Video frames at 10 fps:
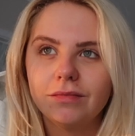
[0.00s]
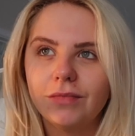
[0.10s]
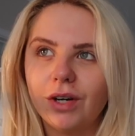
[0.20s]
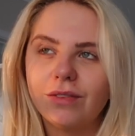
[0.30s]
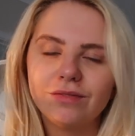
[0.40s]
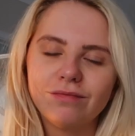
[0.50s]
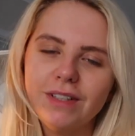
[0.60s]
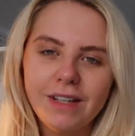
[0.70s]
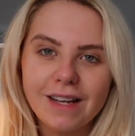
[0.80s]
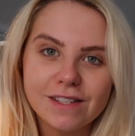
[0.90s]
well,
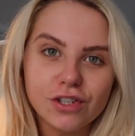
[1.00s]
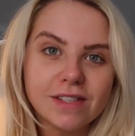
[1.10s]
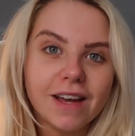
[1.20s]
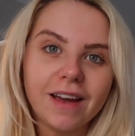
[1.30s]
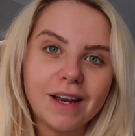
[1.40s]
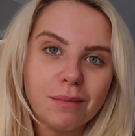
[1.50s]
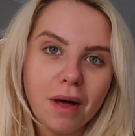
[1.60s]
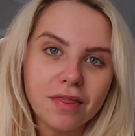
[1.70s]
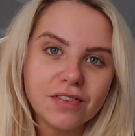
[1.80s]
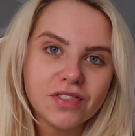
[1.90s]
let's just say in a
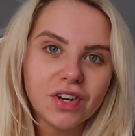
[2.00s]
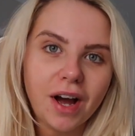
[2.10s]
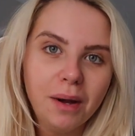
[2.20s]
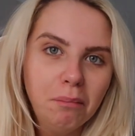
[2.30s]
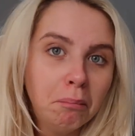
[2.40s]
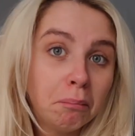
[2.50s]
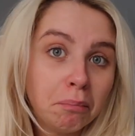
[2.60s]
month's time.